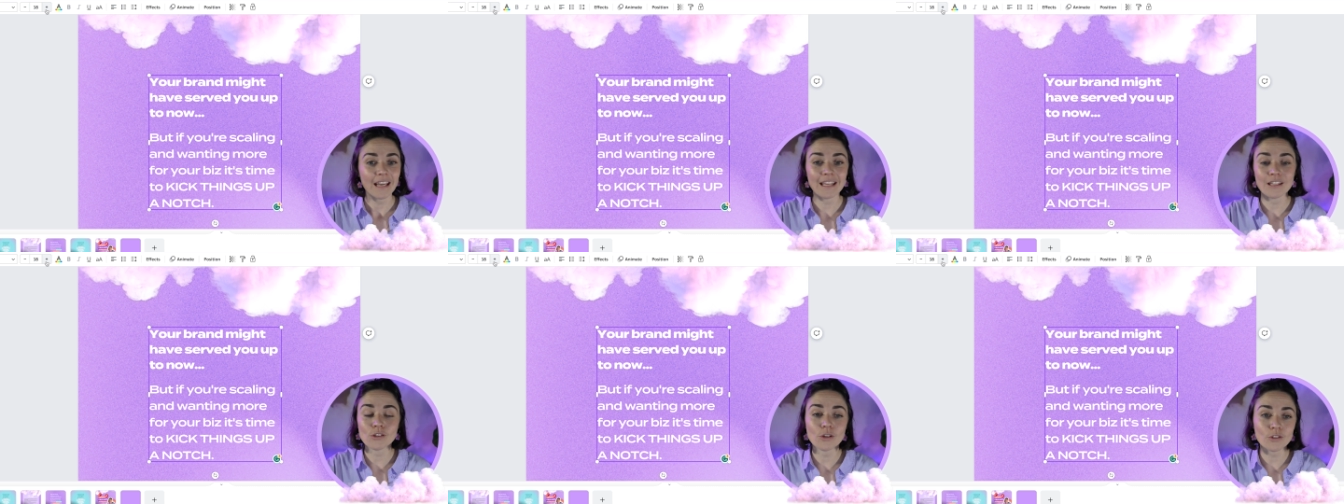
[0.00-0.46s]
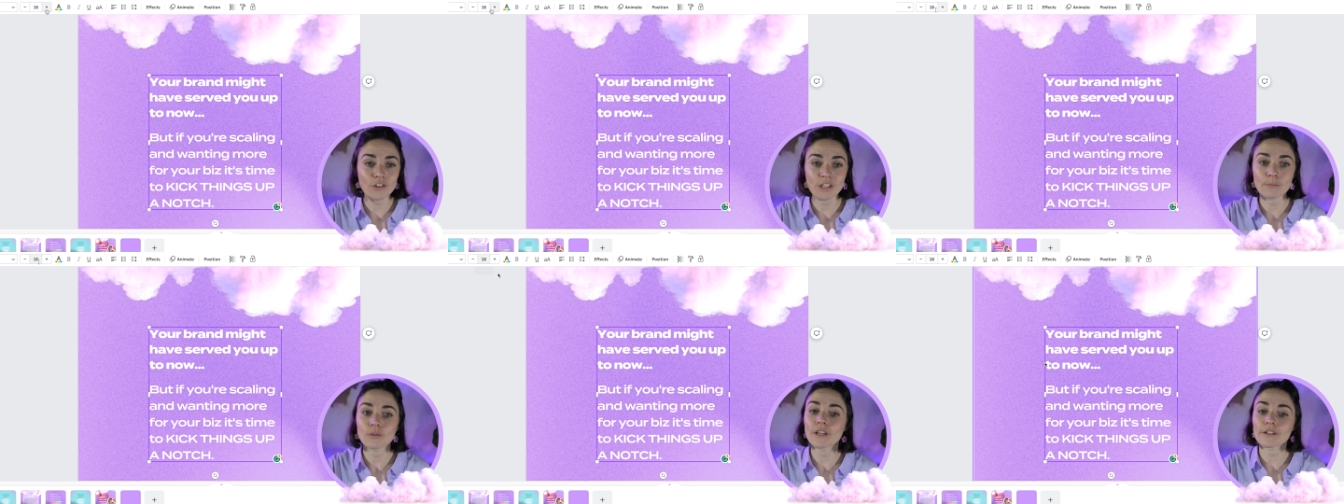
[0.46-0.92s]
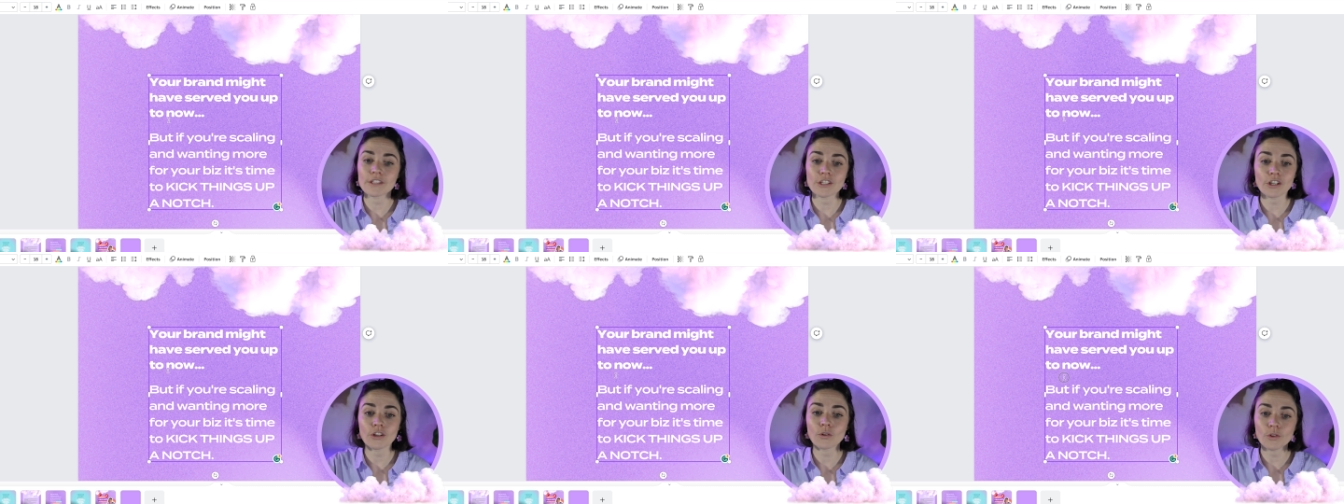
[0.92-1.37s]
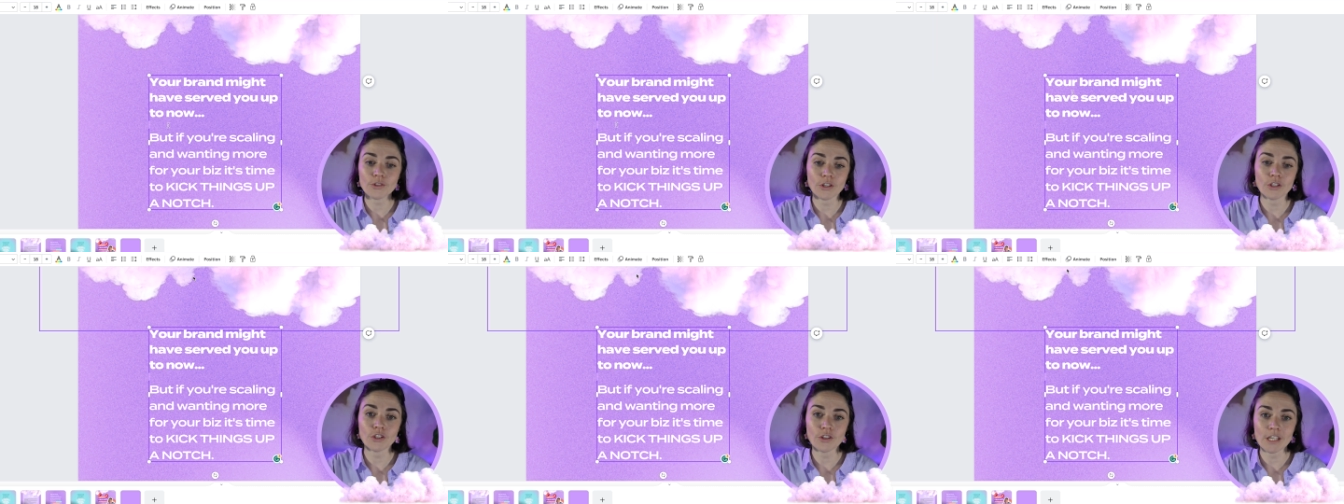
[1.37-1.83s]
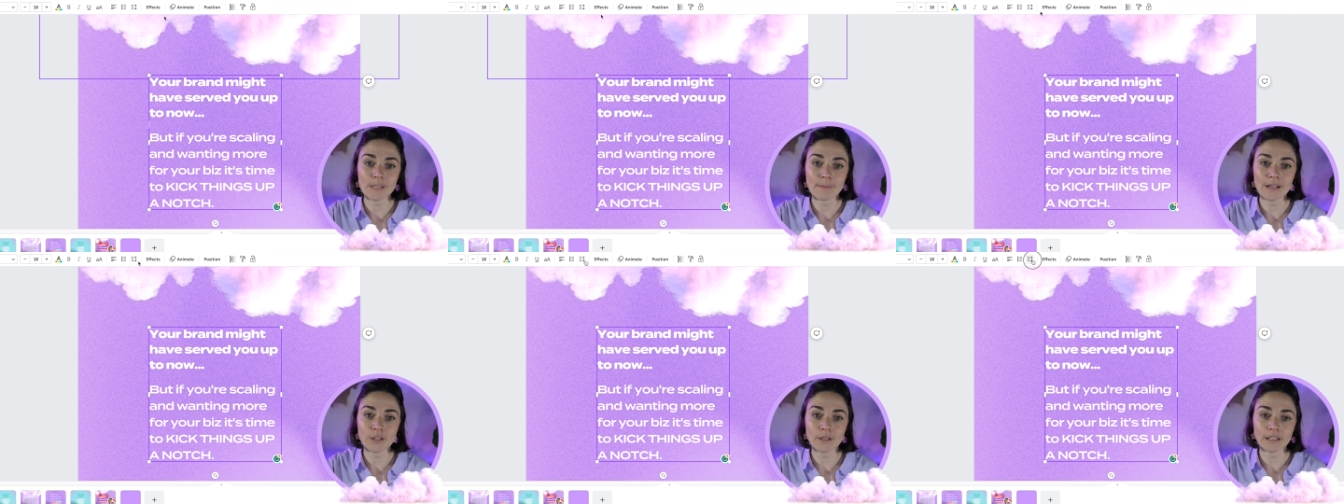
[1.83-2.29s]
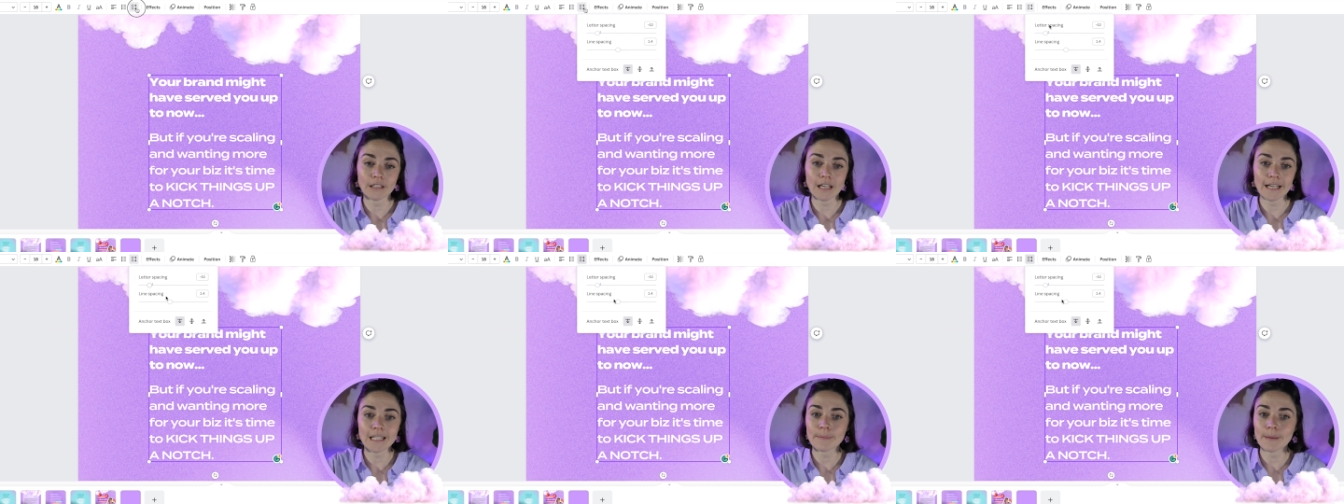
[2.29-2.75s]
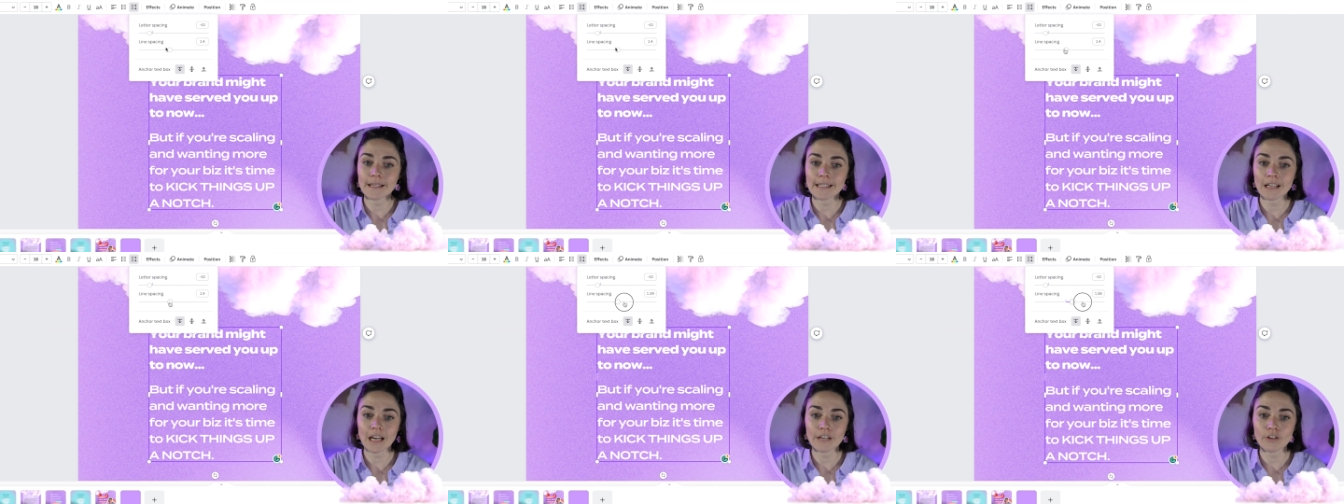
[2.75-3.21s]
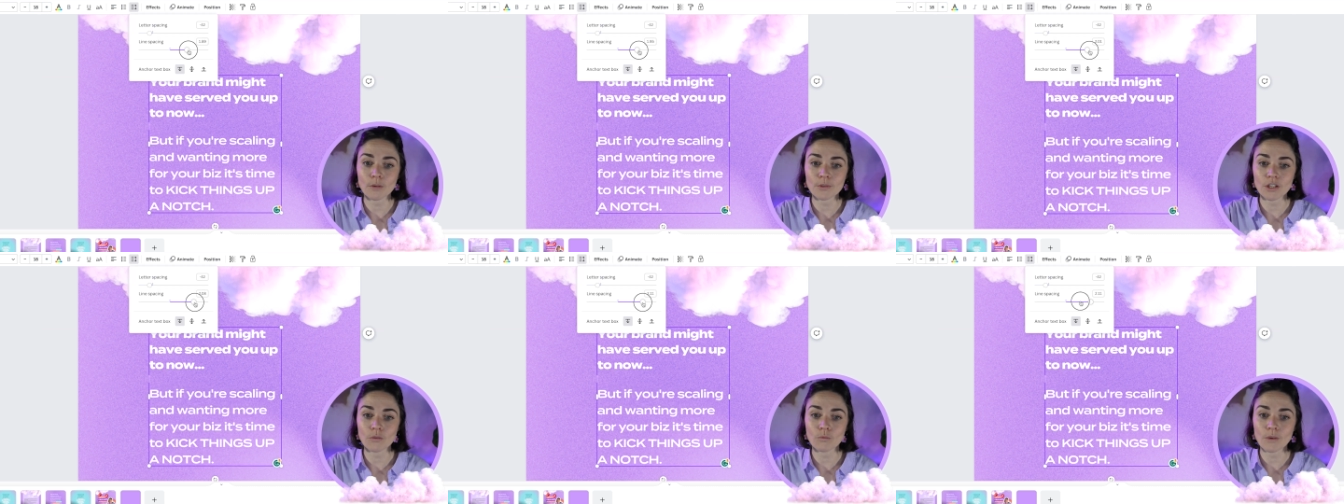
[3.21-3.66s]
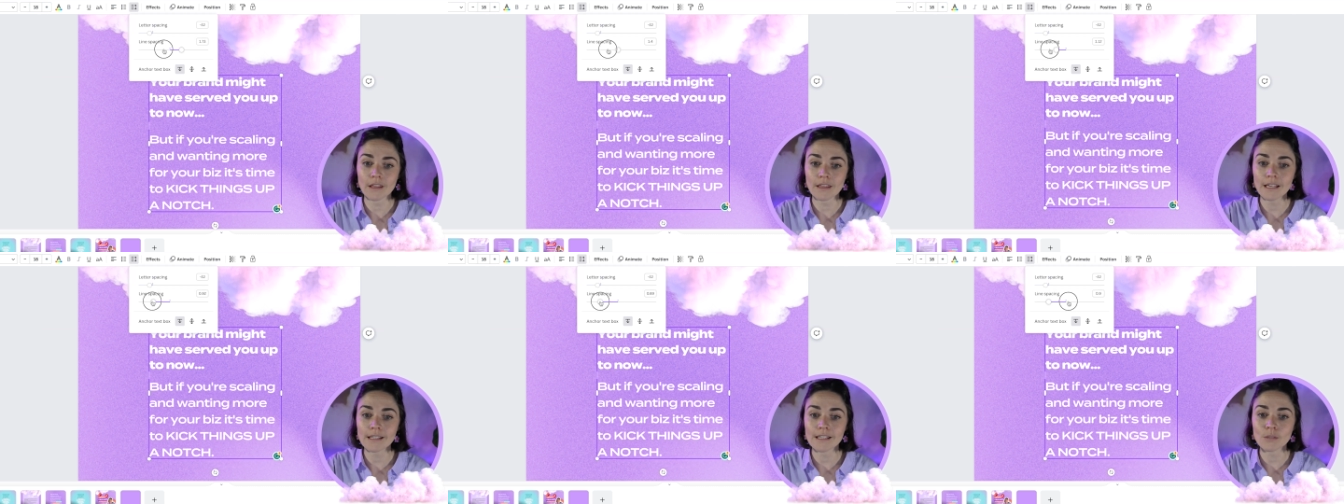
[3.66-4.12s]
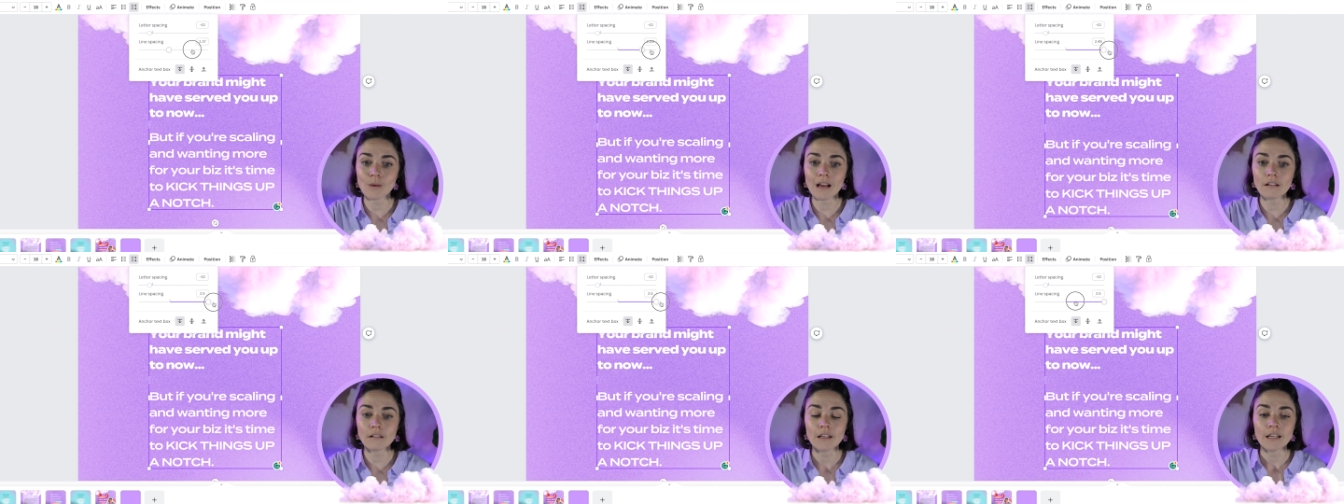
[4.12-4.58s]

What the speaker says: It's so, so simple. There is, you can also do this by doing the line spacing kind of option with this as well.